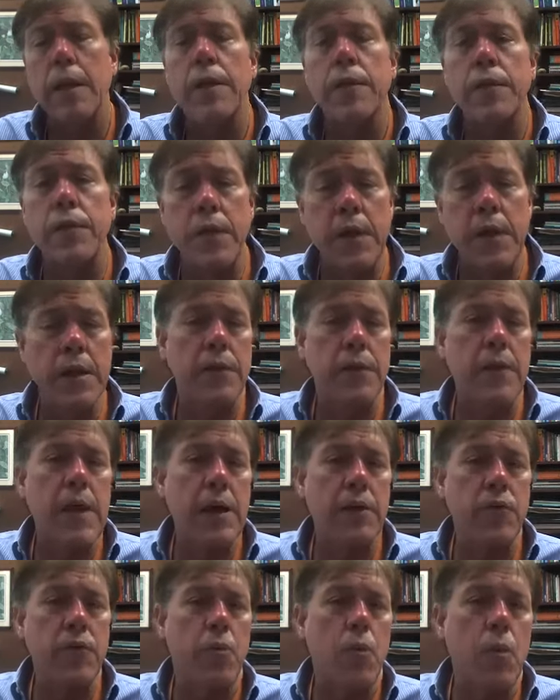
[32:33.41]
then
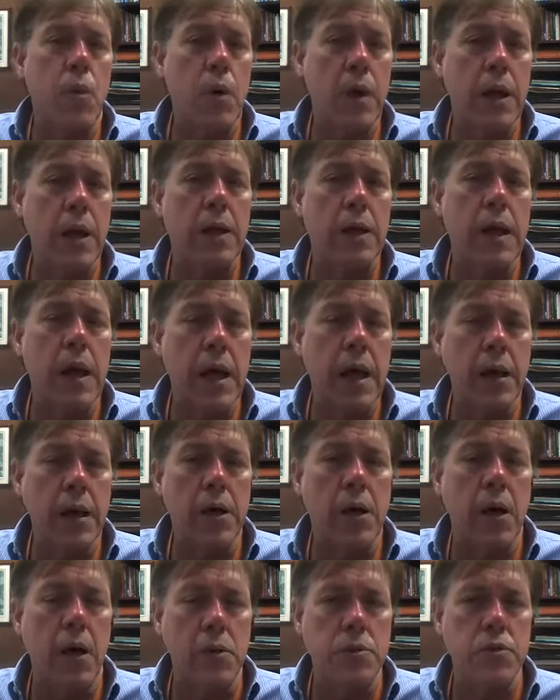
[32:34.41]
that's when a
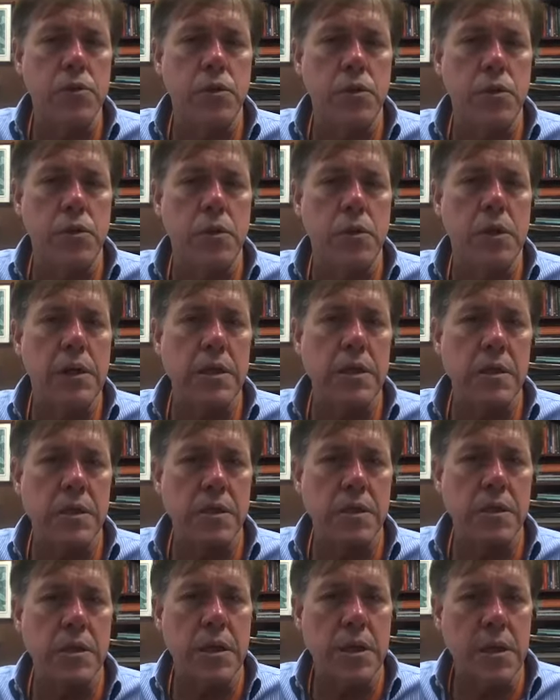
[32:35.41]
culture
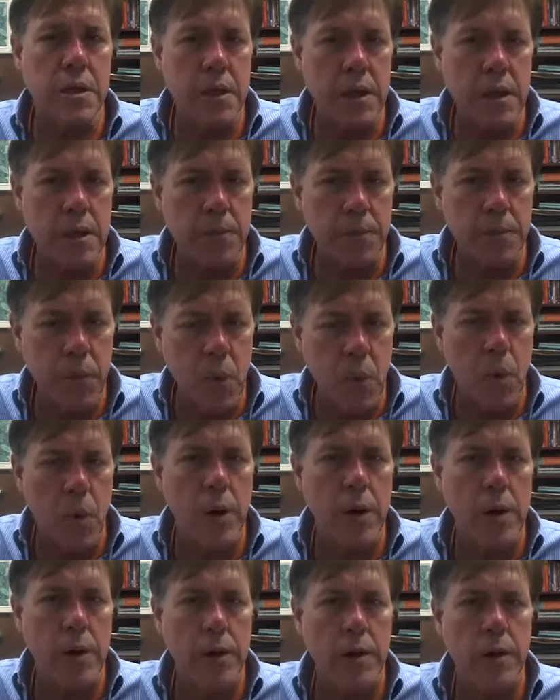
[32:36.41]
is
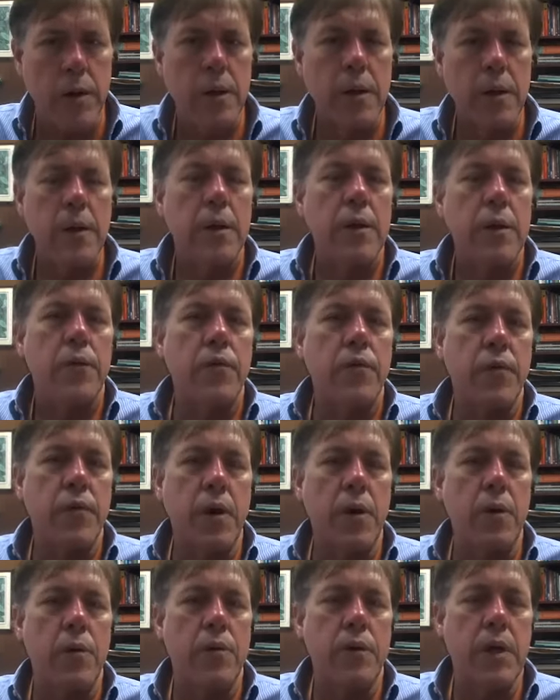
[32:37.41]
important,
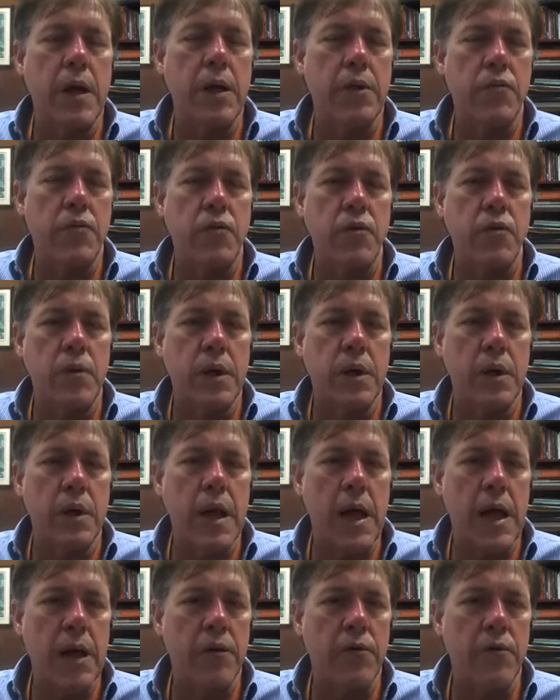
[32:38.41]
so that you can
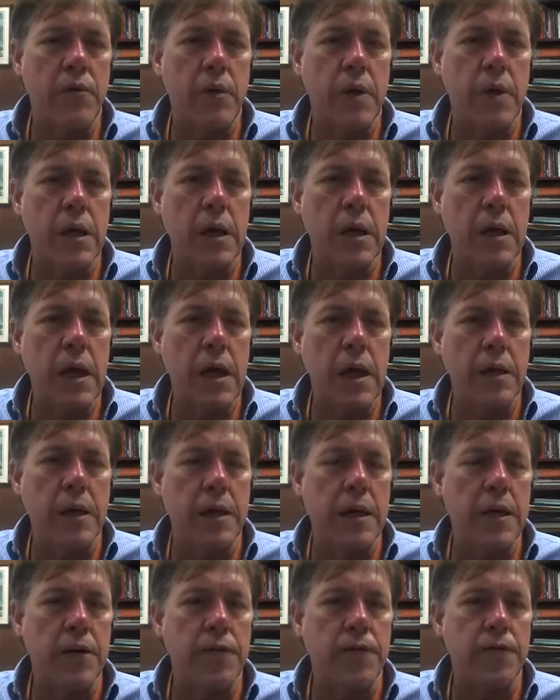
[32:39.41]
actually
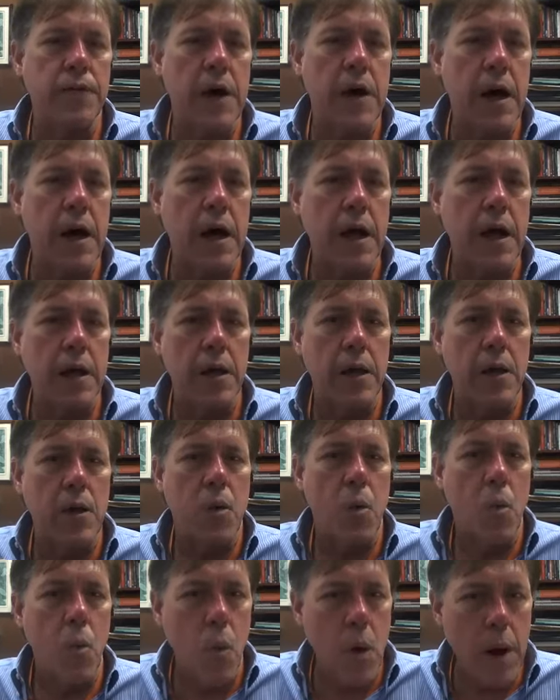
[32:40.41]
identify
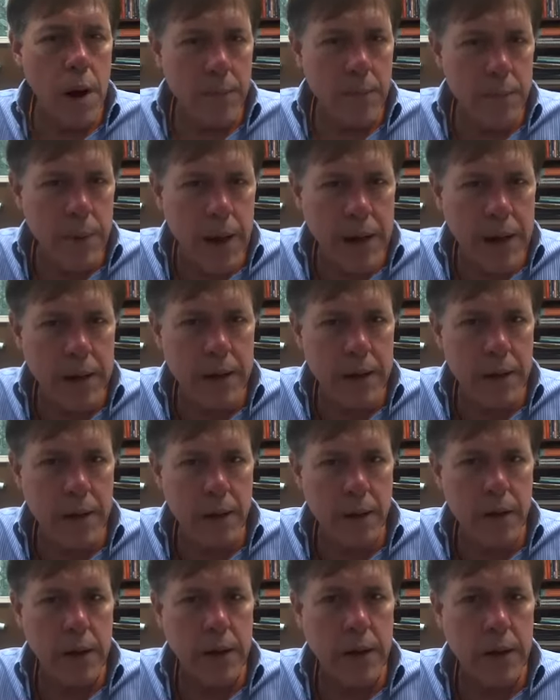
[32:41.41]
what
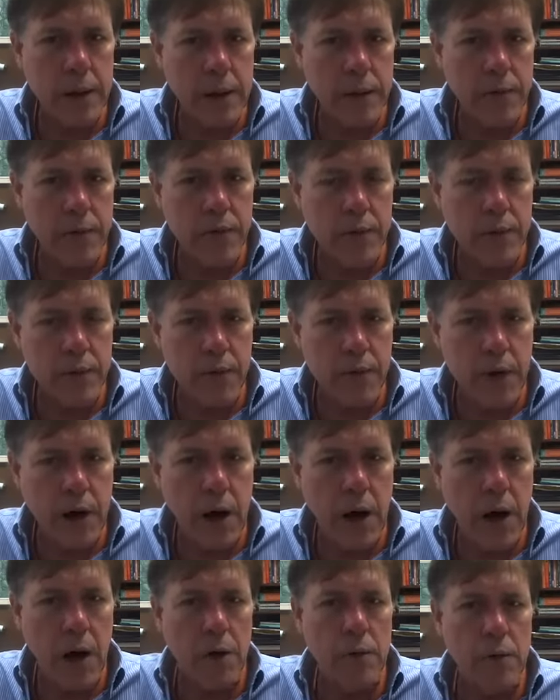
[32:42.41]
bacteria is
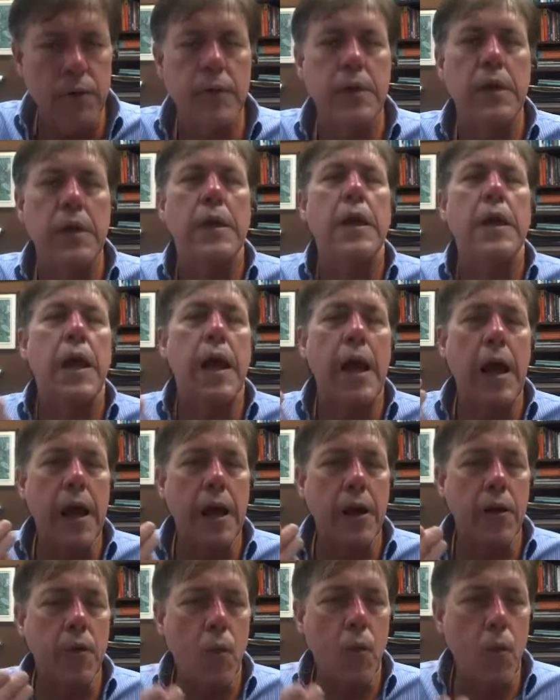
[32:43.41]
involved
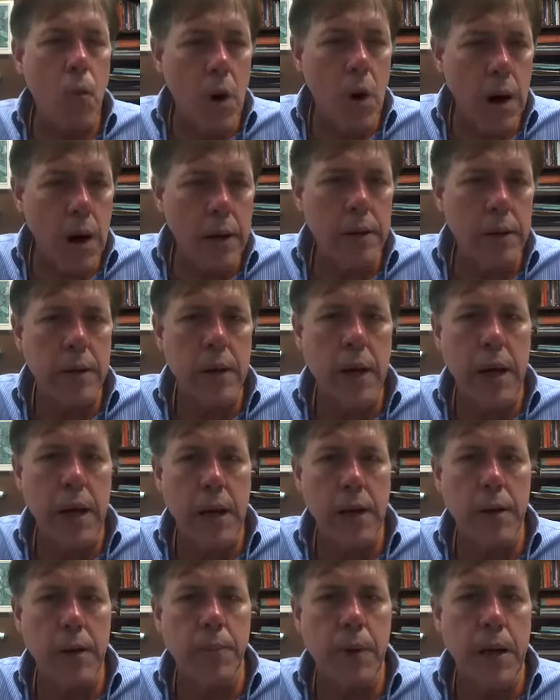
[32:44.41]
and what
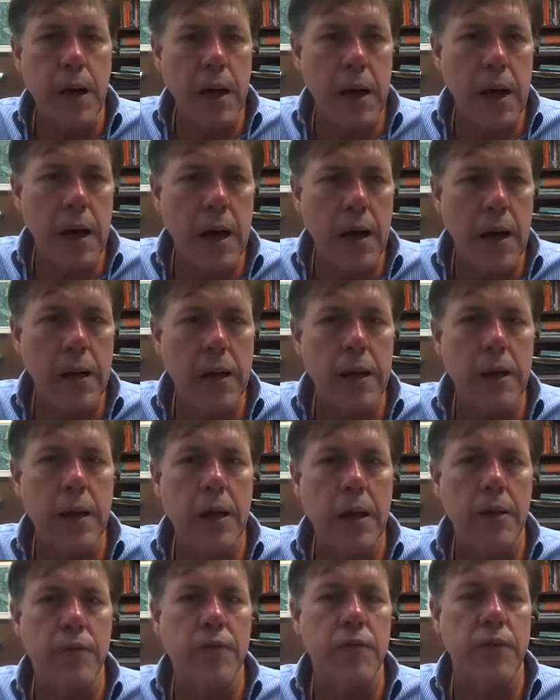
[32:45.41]
antibiotic
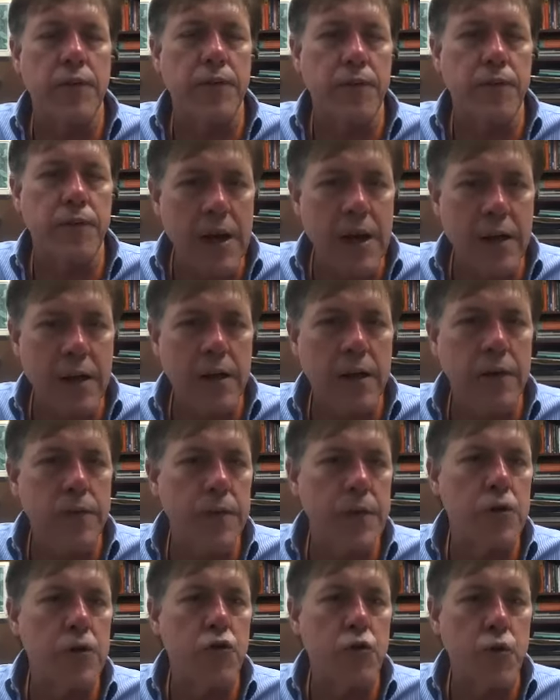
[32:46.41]
is effective
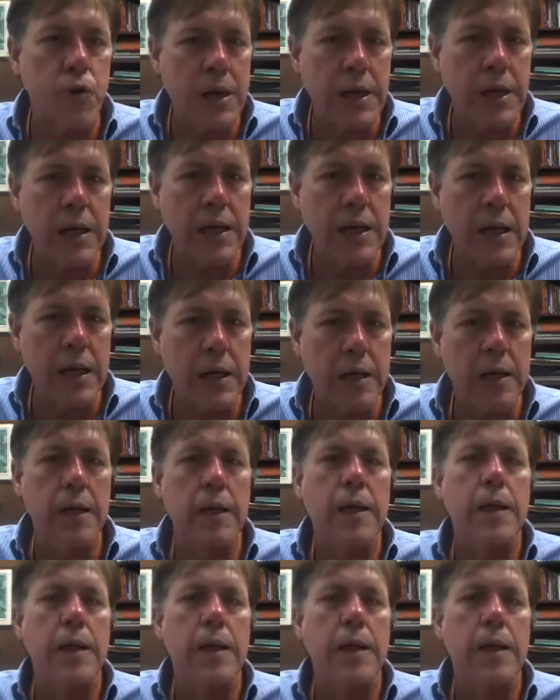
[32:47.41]
in treating it.